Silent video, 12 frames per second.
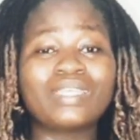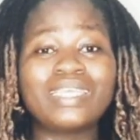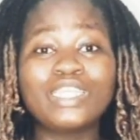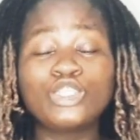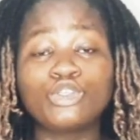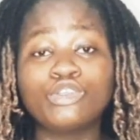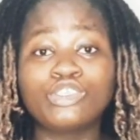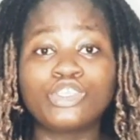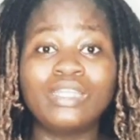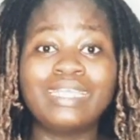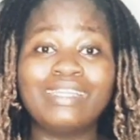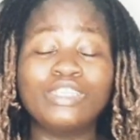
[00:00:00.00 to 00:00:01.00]
introduce
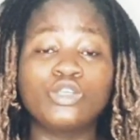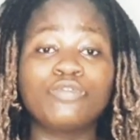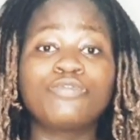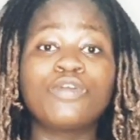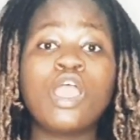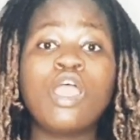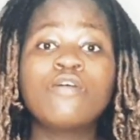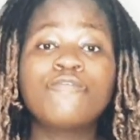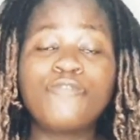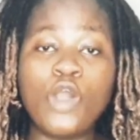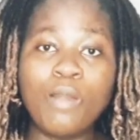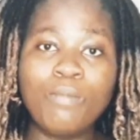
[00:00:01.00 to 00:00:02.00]
solid at the age of
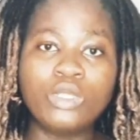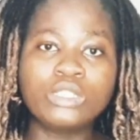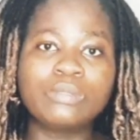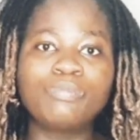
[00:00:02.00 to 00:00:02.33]
4 months,